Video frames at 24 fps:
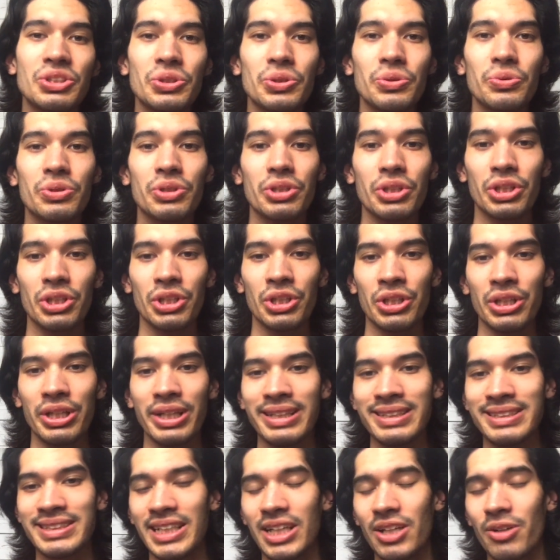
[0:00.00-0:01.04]
do-gooder,
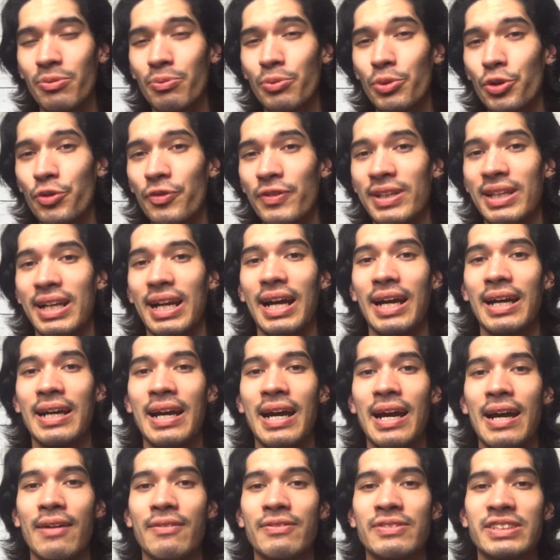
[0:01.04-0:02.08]
intel movie that I
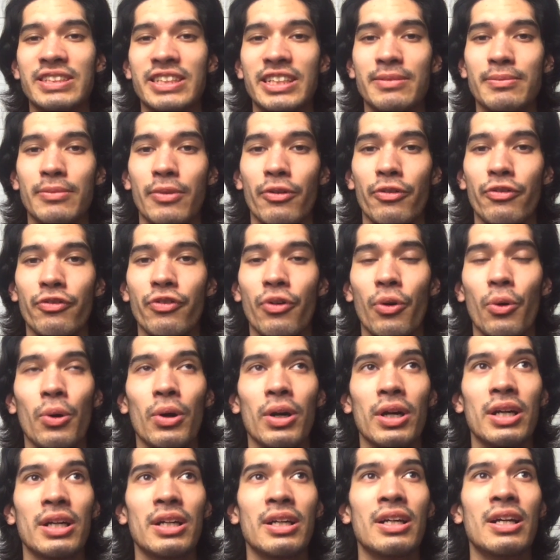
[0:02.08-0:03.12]
have seen
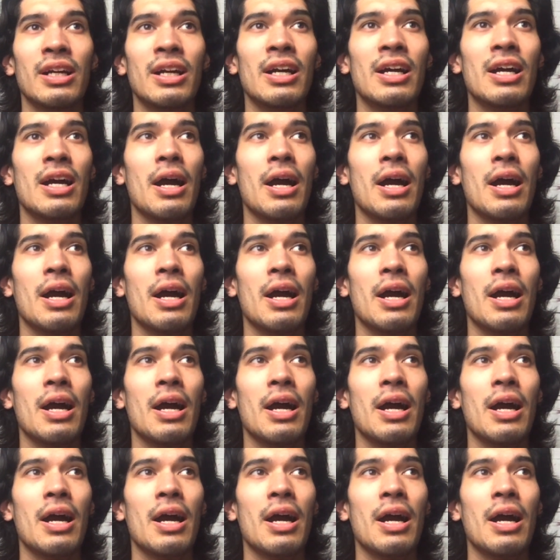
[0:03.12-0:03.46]
before,